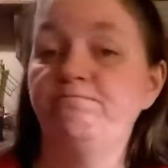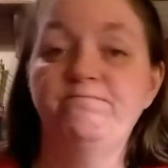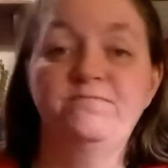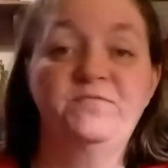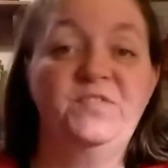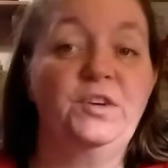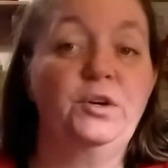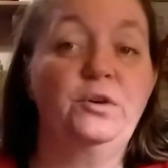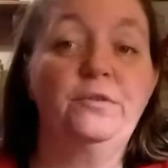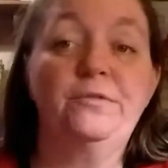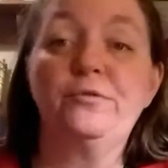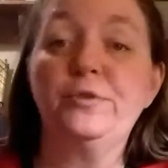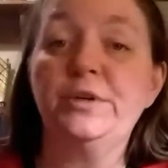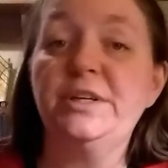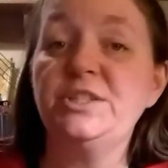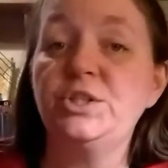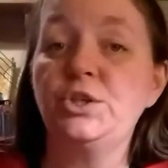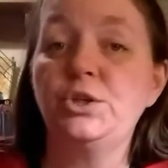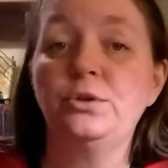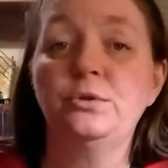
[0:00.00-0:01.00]
feel
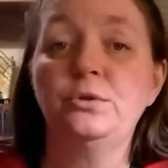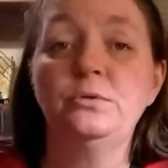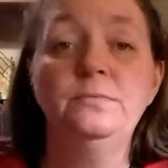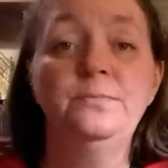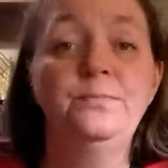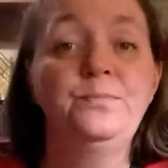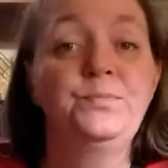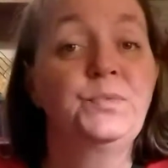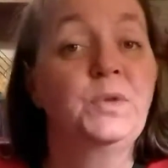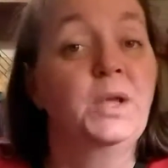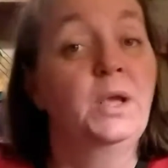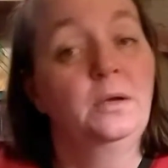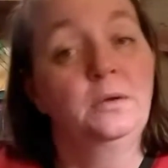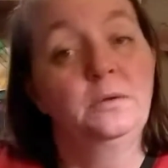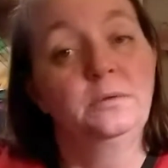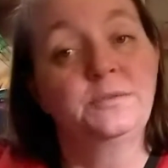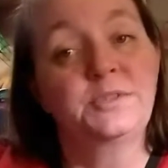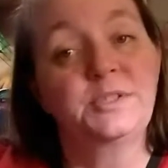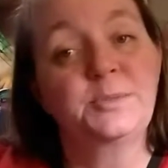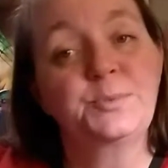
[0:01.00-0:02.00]
free to.
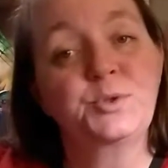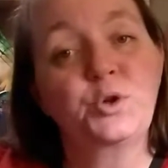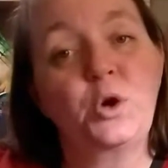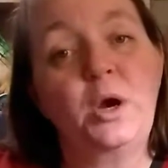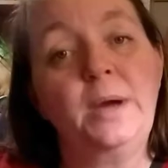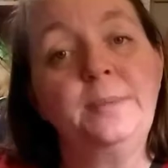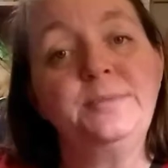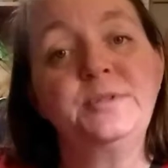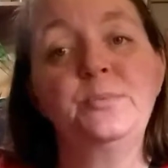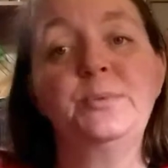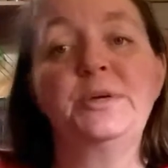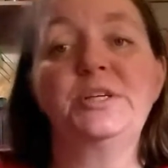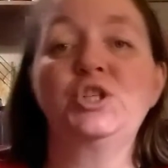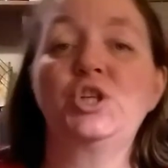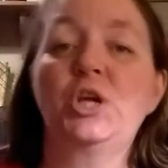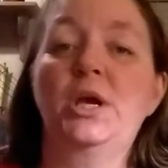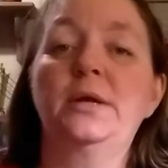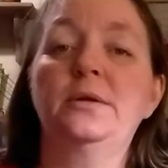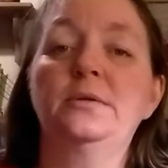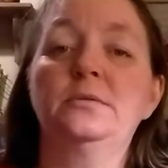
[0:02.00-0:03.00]
Subscribe to my
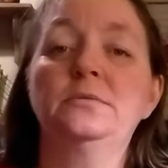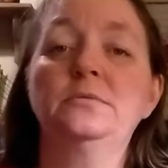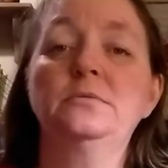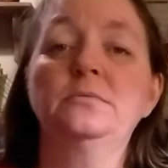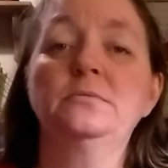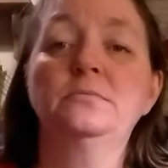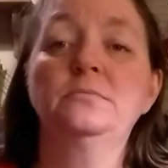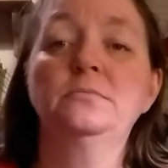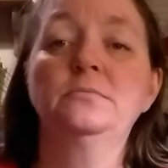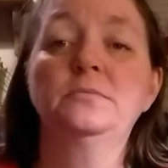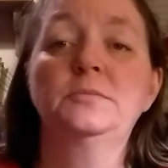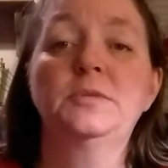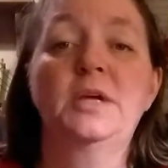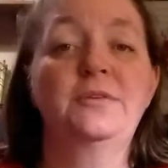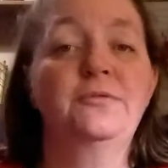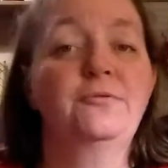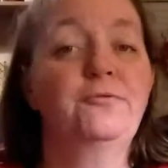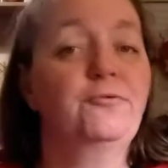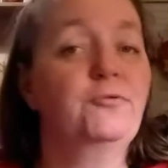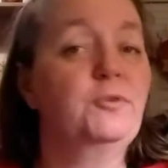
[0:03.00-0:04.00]
channel.
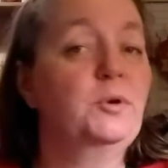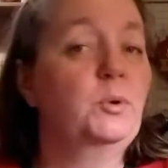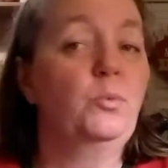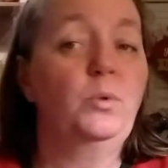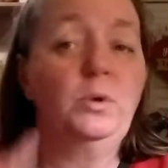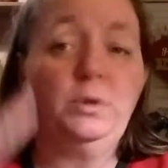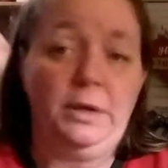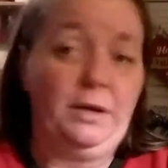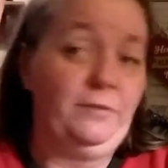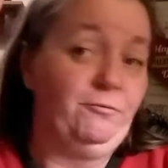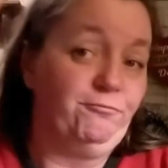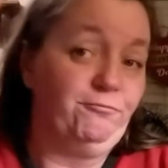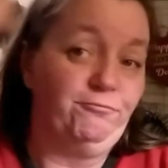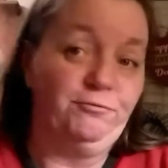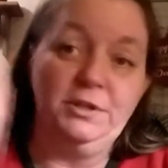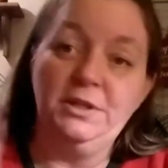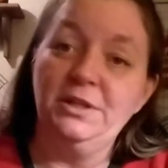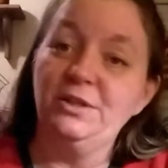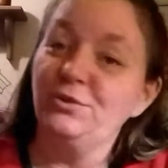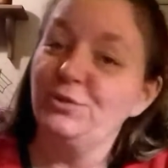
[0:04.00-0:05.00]
Every
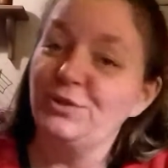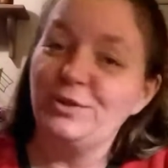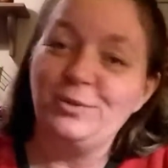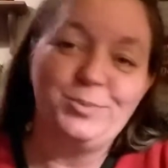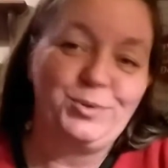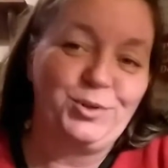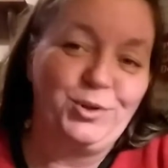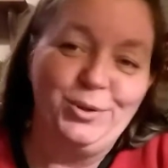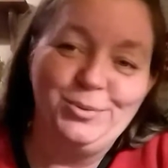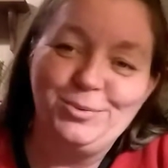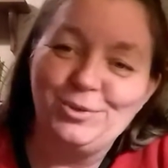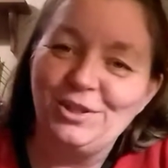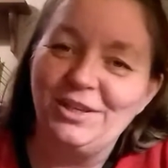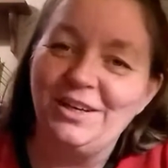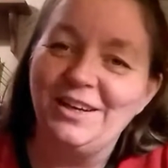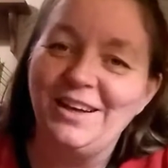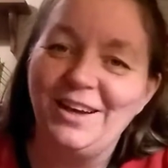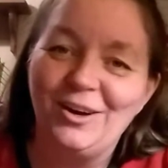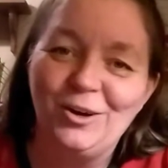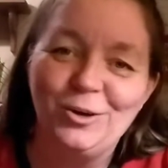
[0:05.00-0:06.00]
little
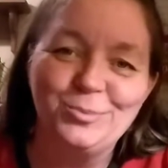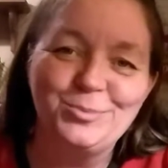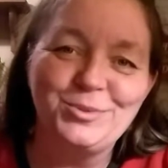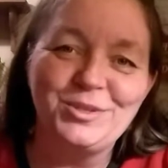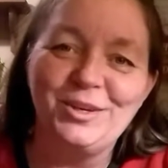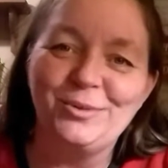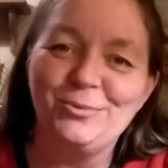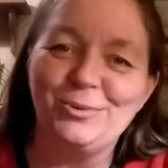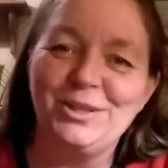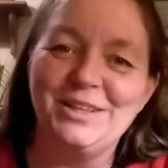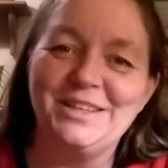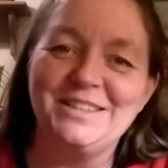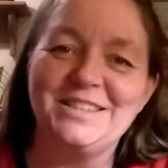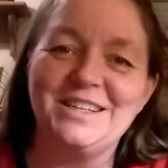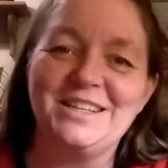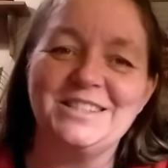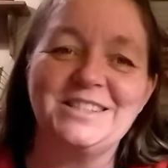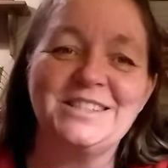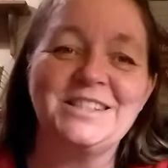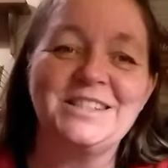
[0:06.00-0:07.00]
subscription helps. It really
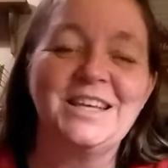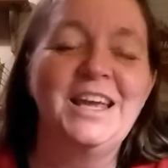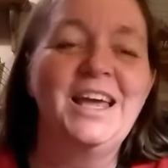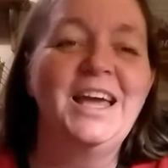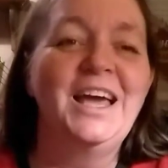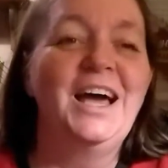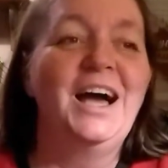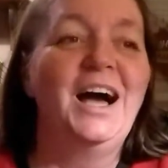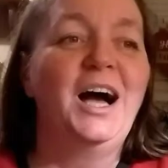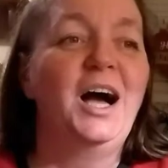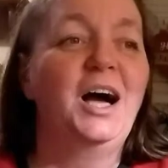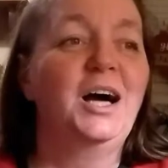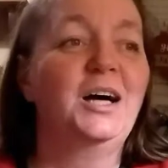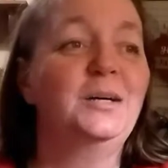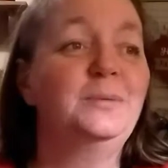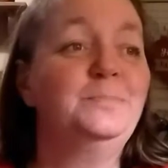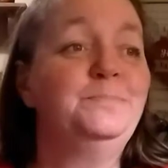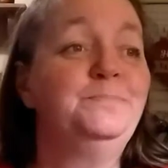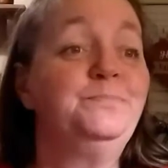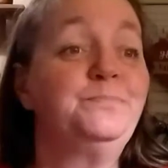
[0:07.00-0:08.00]
does.
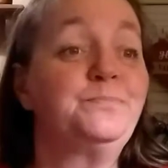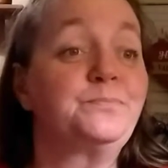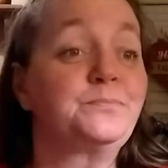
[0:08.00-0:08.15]
I've